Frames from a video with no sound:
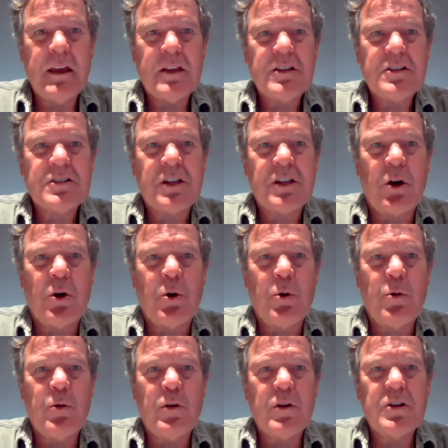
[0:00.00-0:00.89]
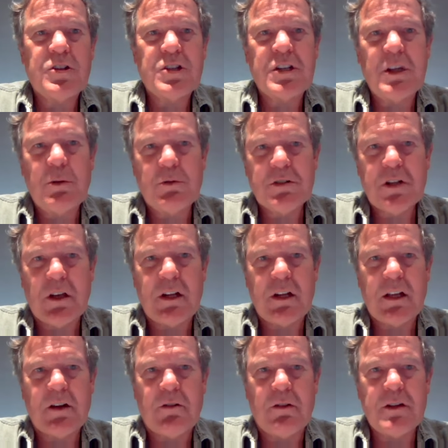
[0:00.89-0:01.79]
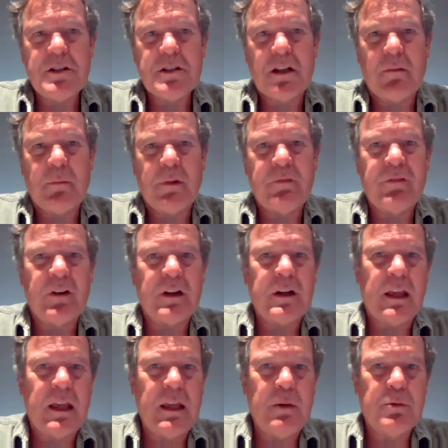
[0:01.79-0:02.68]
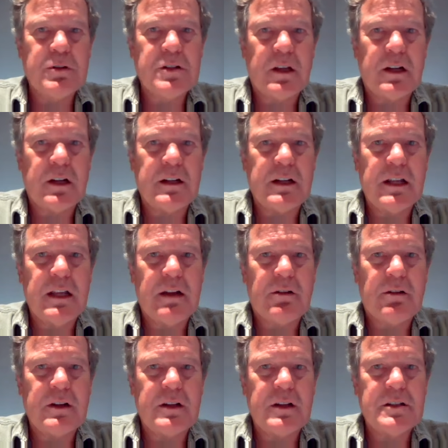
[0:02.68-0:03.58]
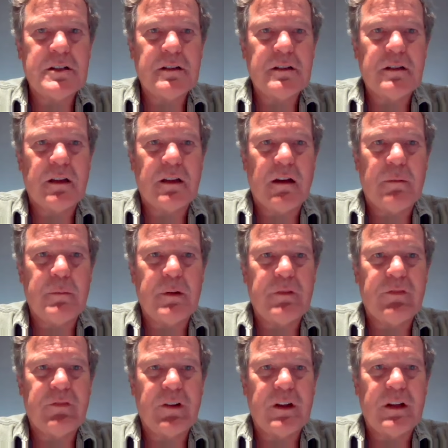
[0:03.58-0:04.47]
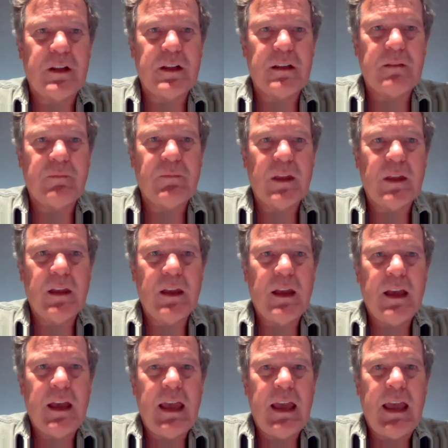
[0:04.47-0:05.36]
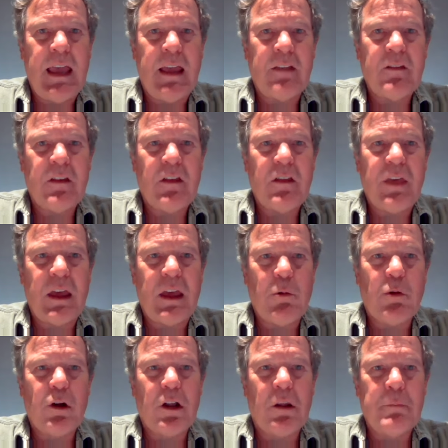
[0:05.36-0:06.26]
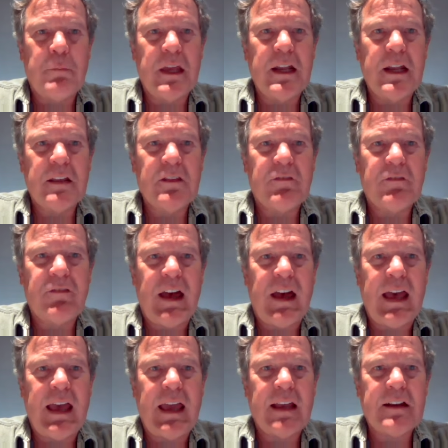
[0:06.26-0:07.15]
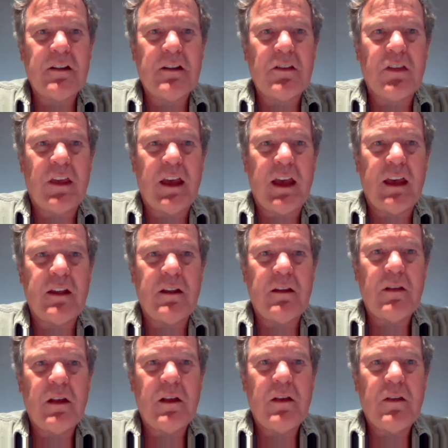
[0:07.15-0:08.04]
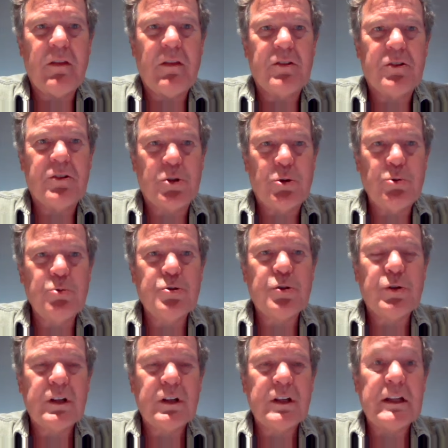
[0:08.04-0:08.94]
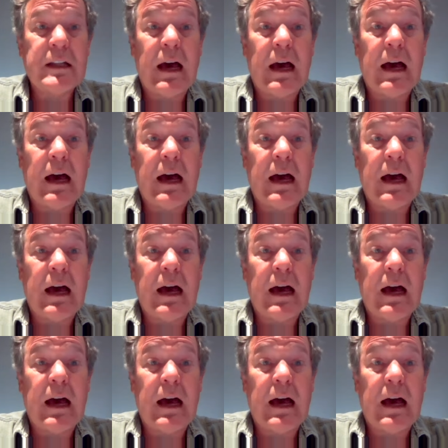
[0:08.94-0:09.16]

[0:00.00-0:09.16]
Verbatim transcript: So she was going to increase government funding. He was going to decrease the government funding. And they were lamenting the fact that $2 trillion